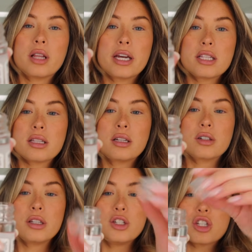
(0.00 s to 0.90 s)
Like it's
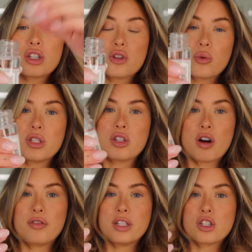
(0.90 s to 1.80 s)
literally just a twist
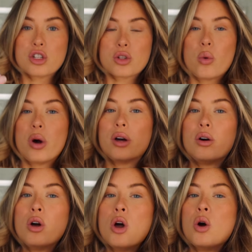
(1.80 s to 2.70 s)
off and it's just
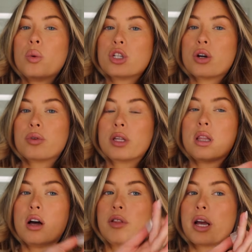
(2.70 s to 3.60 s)
oil, which I don't really
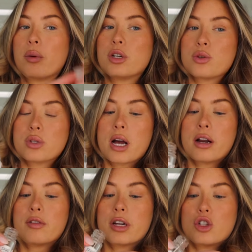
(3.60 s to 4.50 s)
love. Like I wish it was
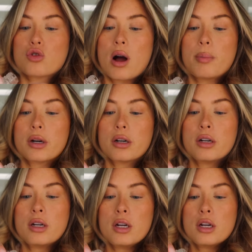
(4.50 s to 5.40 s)
kind of like a dropper.